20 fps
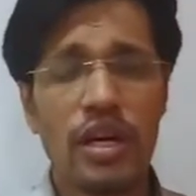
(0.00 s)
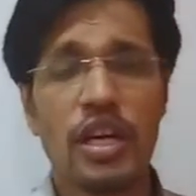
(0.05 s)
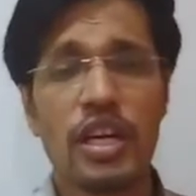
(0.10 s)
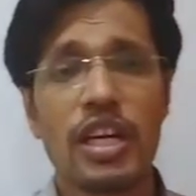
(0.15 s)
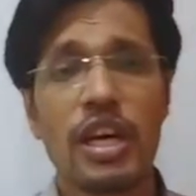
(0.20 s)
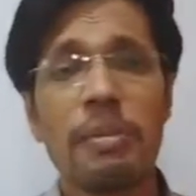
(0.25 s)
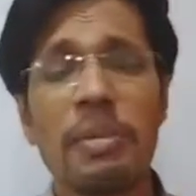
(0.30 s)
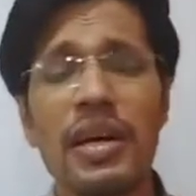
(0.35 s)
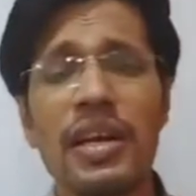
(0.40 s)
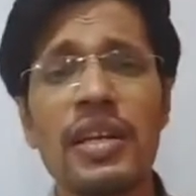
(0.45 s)

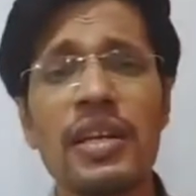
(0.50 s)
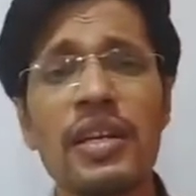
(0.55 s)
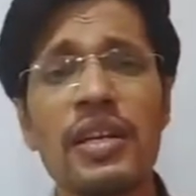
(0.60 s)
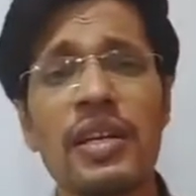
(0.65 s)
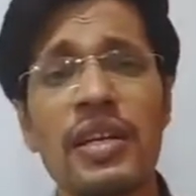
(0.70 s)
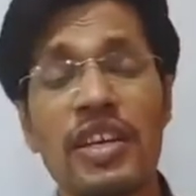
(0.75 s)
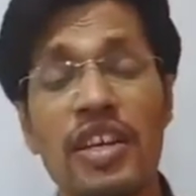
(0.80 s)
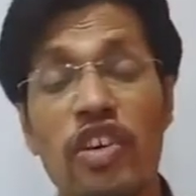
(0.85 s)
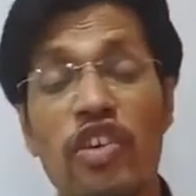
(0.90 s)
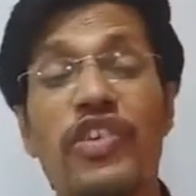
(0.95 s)
common
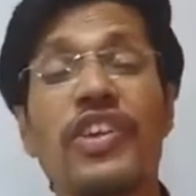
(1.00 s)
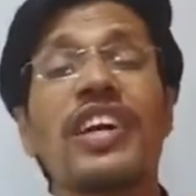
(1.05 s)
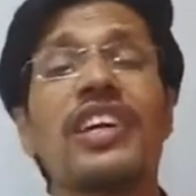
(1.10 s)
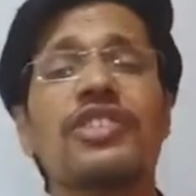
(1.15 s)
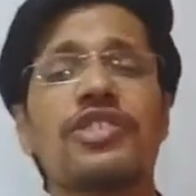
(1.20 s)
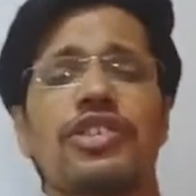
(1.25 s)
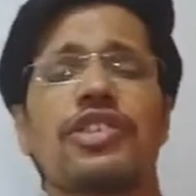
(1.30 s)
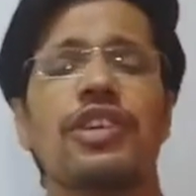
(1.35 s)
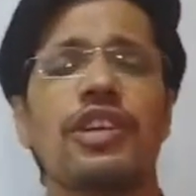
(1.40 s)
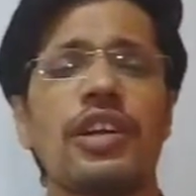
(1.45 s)

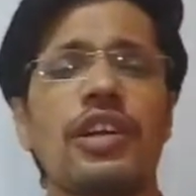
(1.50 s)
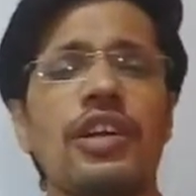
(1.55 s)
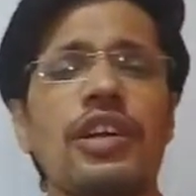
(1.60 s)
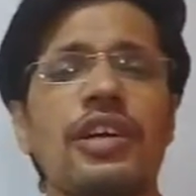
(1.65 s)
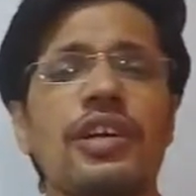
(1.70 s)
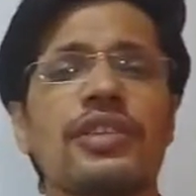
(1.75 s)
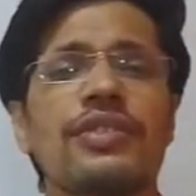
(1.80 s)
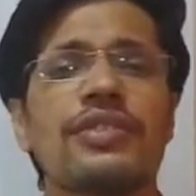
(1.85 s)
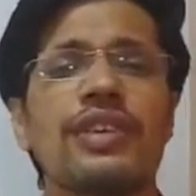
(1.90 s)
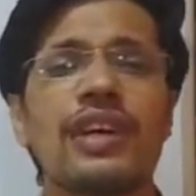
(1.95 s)
creature,
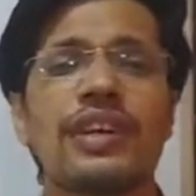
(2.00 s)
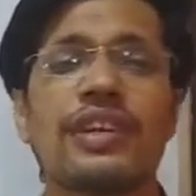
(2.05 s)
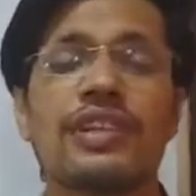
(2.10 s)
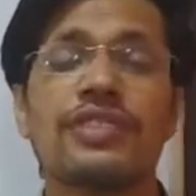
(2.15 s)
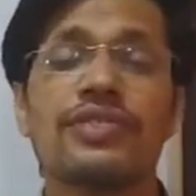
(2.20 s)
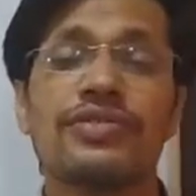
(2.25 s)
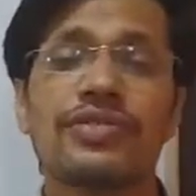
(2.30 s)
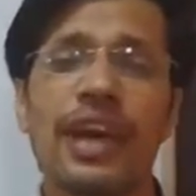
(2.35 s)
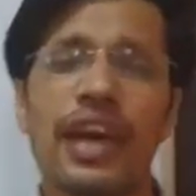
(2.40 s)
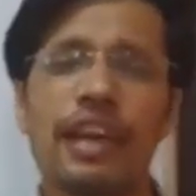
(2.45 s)
that
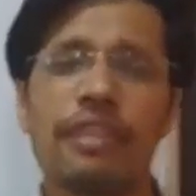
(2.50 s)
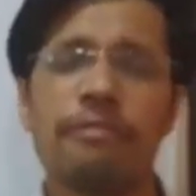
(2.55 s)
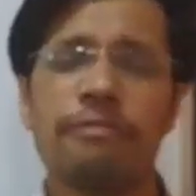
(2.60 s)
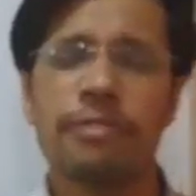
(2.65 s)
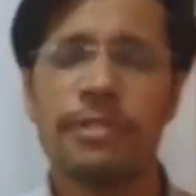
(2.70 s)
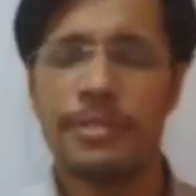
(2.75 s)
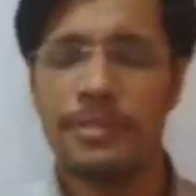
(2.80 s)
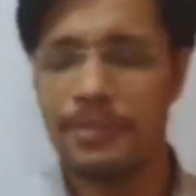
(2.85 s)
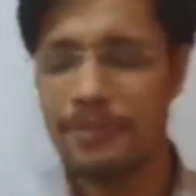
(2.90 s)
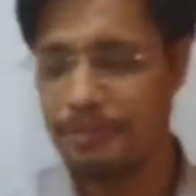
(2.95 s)
is
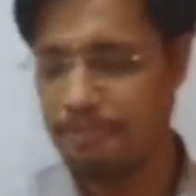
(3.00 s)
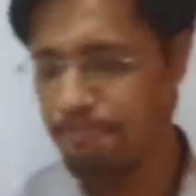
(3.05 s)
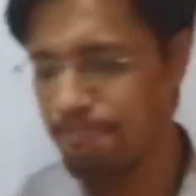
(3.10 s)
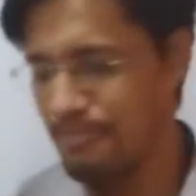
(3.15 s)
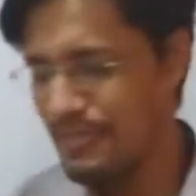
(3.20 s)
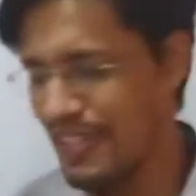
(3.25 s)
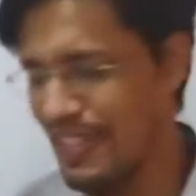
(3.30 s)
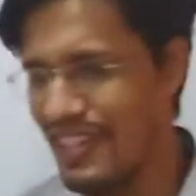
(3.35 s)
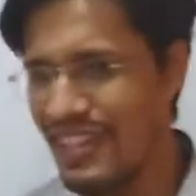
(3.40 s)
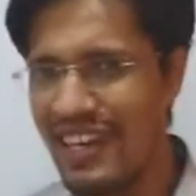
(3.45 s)
elephant.
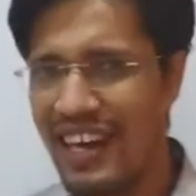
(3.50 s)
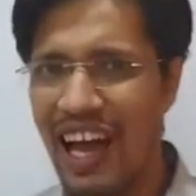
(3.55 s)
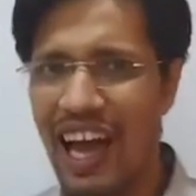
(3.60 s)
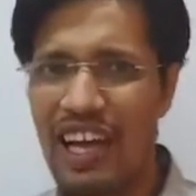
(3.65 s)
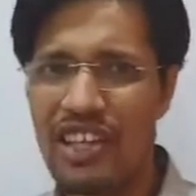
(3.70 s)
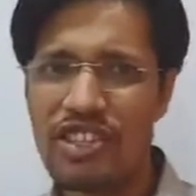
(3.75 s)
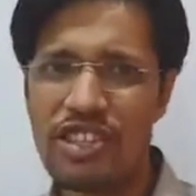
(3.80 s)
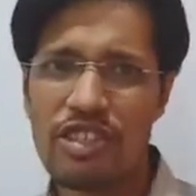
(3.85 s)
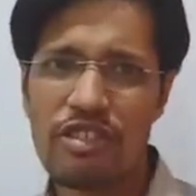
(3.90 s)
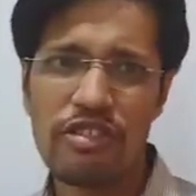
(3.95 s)
In
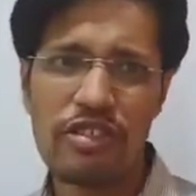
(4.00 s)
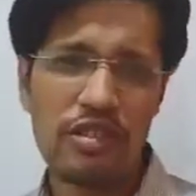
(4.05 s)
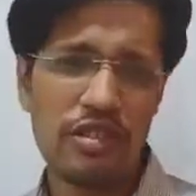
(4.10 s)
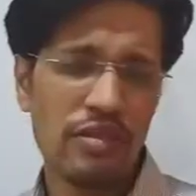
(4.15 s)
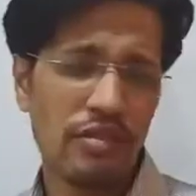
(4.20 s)
last